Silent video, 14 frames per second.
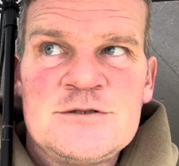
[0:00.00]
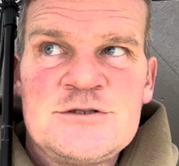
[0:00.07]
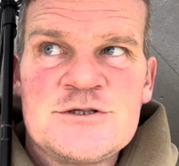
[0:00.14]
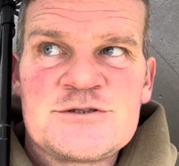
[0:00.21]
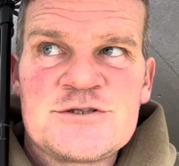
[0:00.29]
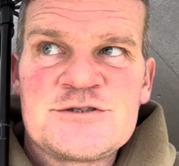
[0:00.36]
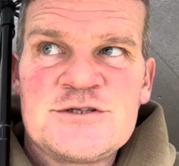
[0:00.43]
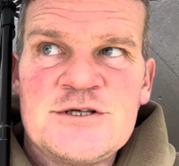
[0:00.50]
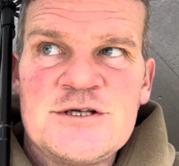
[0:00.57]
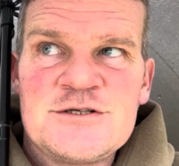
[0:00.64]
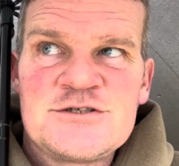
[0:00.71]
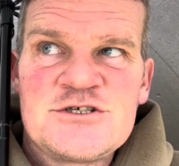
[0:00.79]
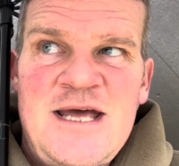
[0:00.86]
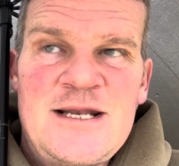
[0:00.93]
just to see.
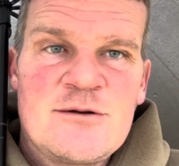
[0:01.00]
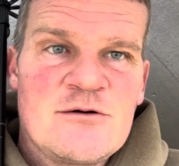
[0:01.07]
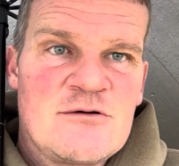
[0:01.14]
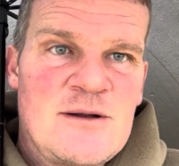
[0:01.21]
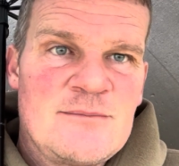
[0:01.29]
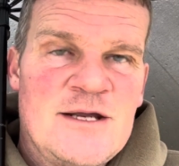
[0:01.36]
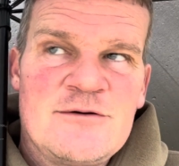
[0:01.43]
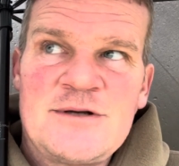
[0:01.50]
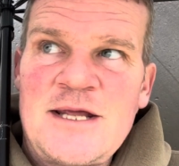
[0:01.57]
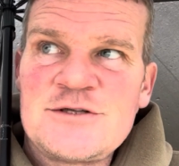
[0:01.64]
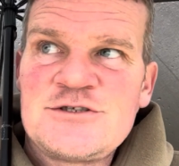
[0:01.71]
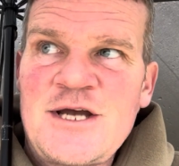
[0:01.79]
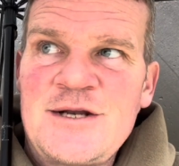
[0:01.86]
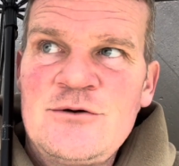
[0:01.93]
It's shallower up there in that
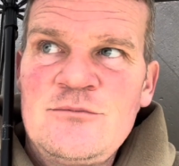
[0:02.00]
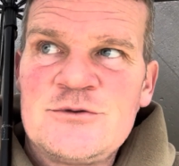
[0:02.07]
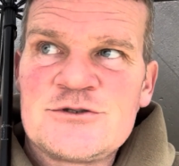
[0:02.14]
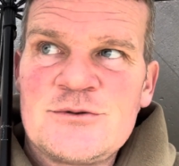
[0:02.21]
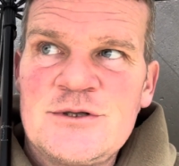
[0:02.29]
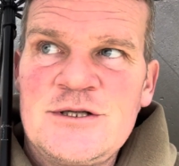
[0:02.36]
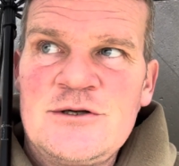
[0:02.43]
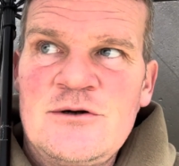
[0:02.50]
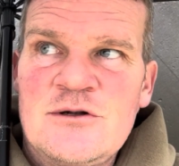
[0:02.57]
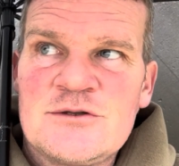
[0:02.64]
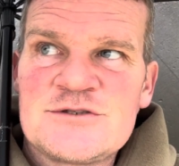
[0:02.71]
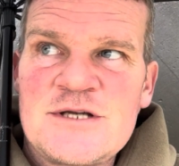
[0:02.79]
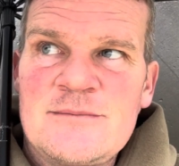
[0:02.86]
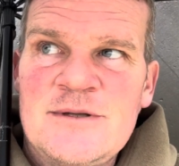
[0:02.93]
channel between the
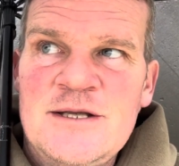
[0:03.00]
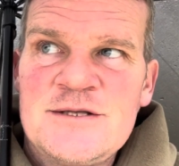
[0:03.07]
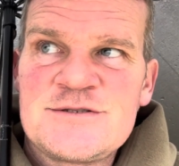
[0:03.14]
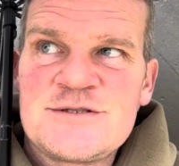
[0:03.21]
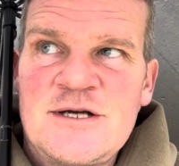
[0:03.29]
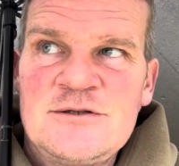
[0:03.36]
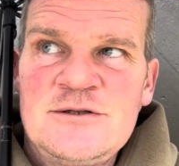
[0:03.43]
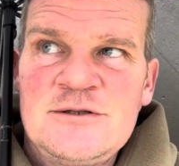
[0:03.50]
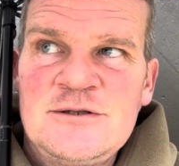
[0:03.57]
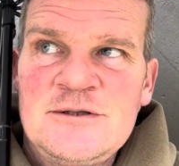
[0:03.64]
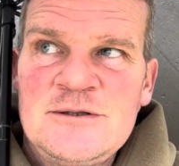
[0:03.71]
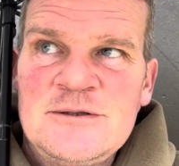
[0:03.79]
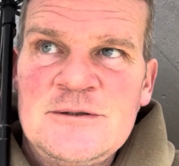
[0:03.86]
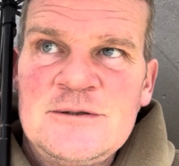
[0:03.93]
islands up there, so
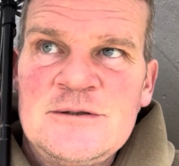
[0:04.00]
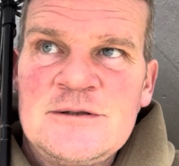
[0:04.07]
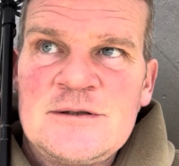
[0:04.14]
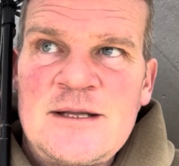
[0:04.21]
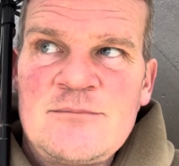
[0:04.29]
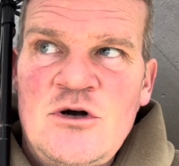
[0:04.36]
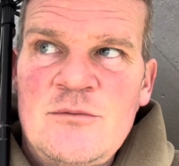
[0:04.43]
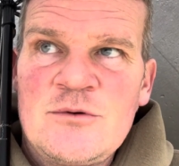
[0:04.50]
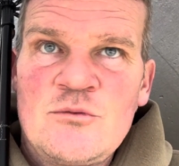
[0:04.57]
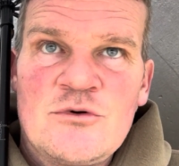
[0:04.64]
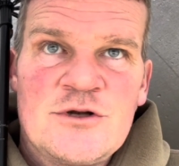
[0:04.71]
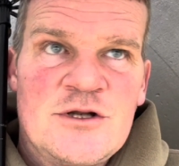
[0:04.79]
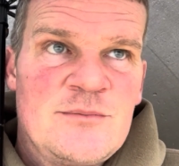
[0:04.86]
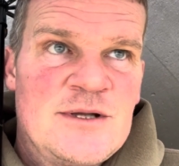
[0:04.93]
they might be
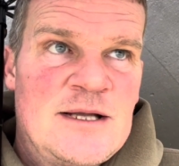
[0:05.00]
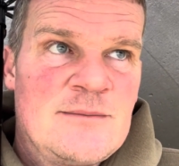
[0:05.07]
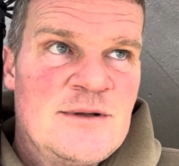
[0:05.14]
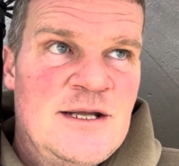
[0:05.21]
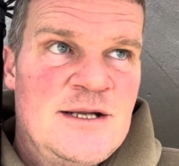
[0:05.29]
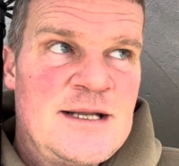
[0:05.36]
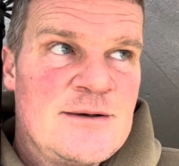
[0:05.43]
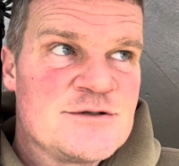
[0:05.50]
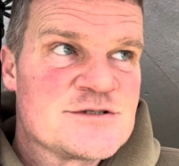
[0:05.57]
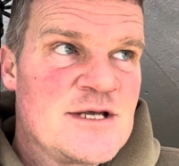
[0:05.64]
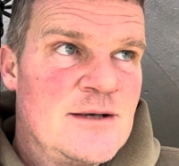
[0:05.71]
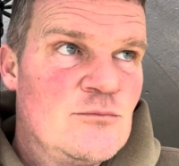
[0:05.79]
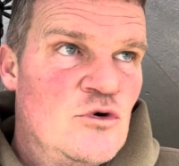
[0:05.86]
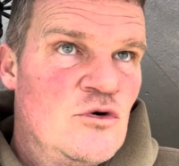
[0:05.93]
wanting to be up there now. It's
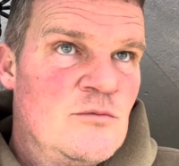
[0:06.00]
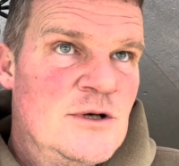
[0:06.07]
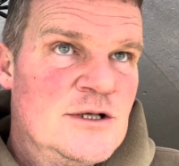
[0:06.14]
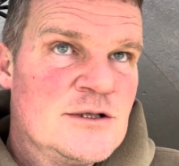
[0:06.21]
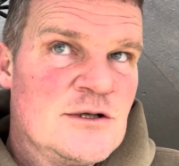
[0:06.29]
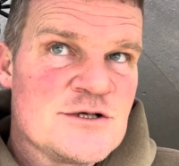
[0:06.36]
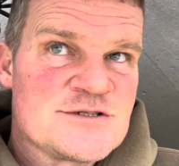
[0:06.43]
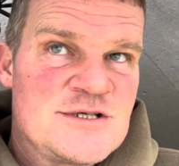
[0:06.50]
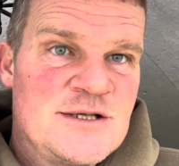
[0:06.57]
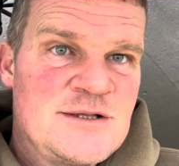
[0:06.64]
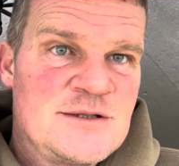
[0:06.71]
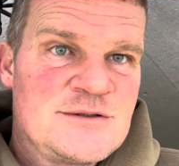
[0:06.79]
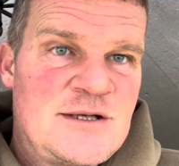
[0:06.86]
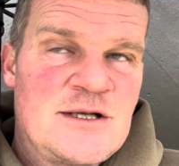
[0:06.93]
getting warmer. Like I say,
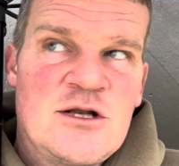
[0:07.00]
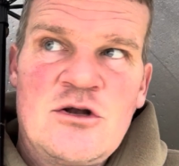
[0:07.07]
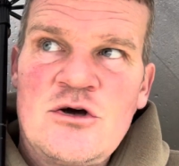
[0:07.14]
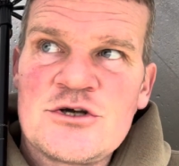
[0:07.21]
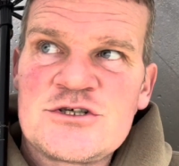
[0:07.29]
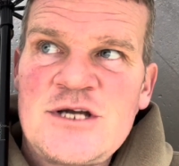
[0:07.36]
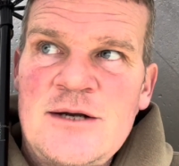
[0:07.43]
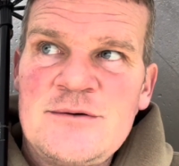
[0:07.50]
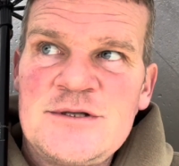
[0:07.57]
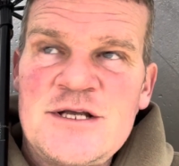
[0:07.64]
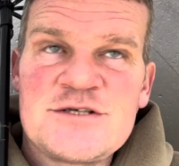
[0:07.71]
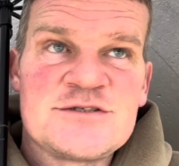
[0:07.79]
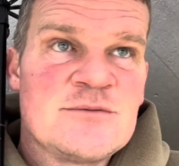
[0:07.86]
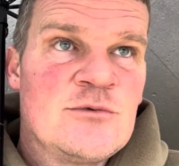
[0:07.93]
they've done a lot of showing
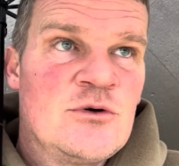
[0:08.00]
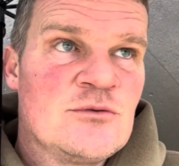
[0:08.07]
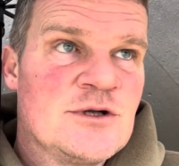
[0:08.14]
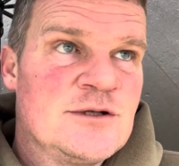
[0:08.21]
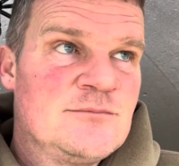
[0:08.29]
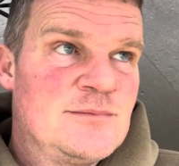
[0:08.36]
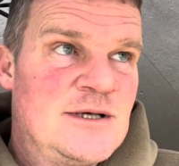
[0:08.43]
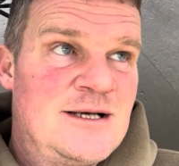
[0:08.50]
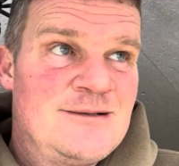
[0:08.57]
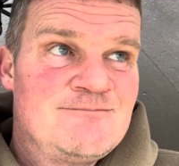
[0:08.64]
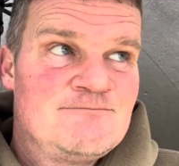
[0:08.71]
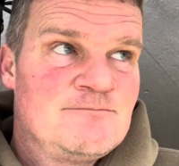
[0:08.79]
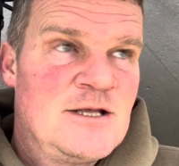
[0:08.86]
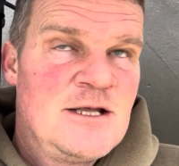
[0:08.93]
yesterday morning, but
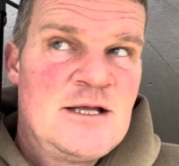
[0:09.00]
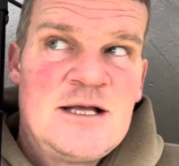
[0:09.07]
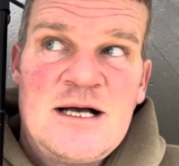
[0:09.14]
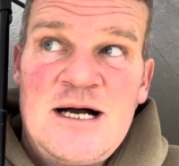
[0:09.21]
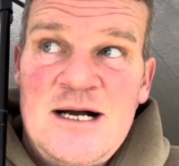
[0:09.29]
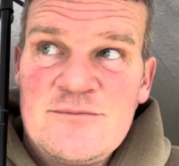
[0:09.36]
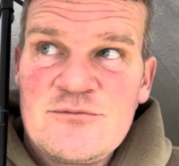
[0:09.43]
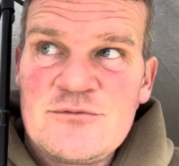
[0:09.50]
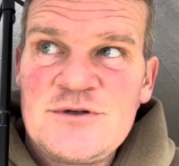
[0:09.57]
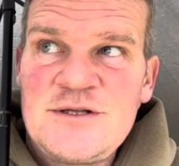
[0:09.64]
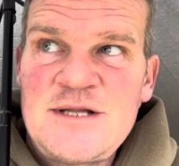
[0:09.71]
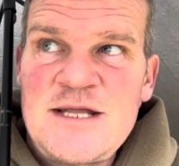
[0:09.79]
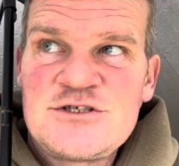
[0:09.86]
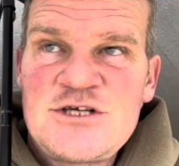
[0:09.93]
other than
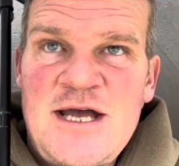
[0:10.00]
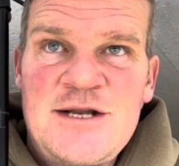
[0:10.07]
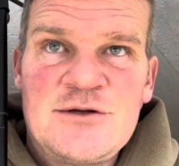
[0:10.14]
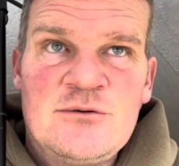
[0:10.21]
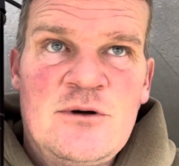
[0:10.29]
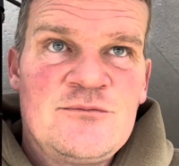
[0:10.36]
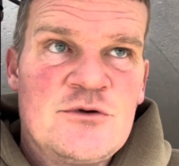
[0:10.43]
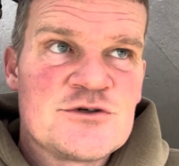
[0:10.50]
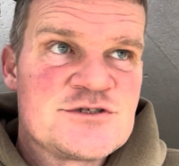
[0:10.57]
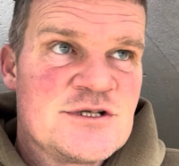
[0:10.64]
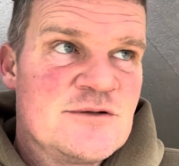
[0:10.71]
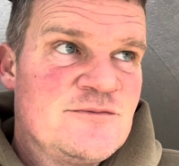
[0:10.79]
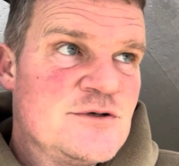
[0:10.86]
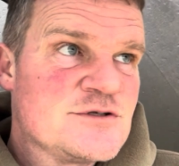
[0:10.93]
in that channel, I've not
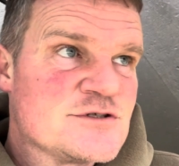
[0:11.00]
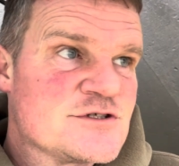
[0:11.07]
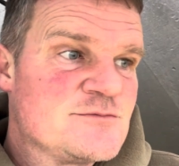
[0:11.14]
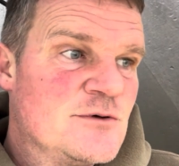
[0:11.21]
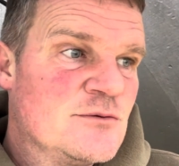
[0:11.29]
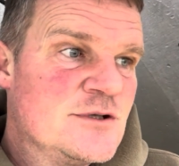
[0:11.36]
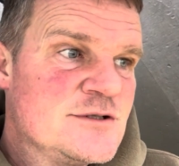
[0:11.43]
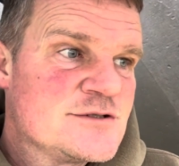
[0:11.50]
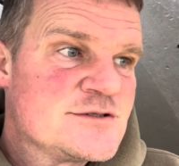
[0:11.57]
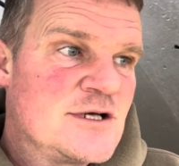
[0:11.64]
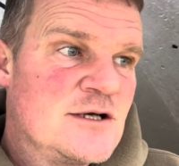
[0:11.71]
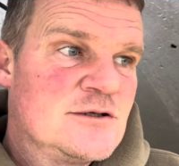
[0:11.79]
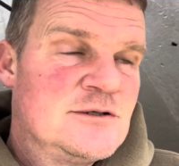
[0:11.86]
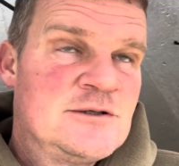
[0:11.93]
seen a fish this morning.
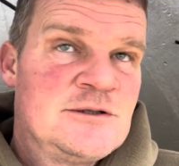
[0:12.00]
So